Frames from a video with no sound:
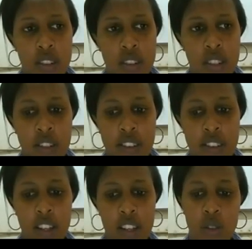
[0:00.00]

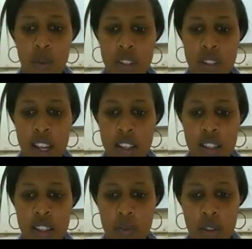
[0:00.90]
significantly to
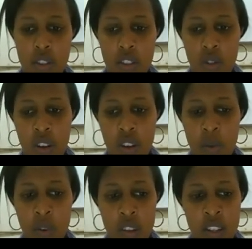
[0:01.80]
mortality. Patients who have
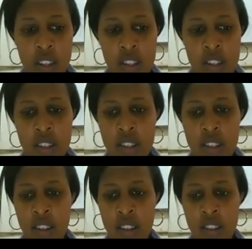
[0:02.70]
both kidney
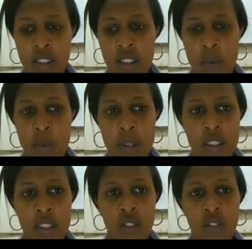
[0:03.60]
disease and
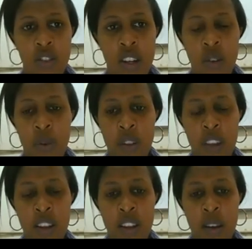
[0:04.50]
diabetes usually will
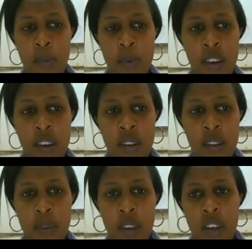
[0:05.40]
end up
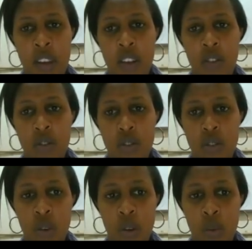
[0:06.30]
not
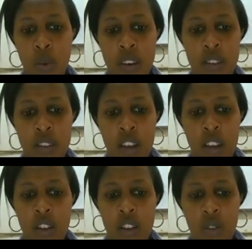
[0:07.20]
doing well.
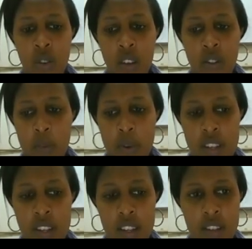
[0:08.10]
So if a
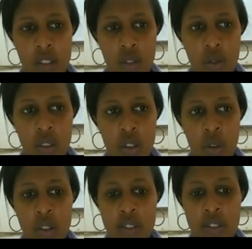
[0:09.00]
patient has the two, it's
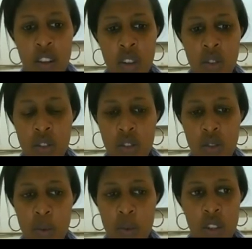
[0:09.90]
always very good to
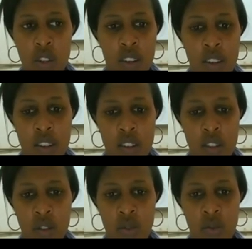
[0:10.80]
make sure
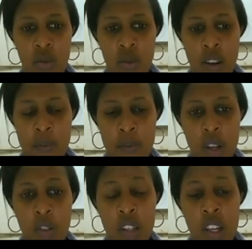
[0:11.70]
that you
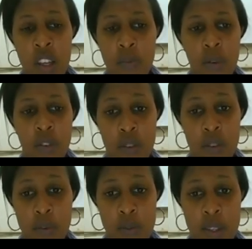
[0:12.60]
try to delay progression
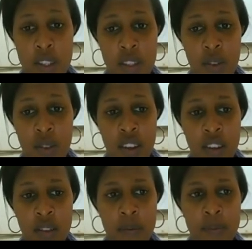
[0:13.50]
as much as you
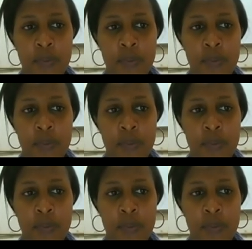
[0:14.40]
can.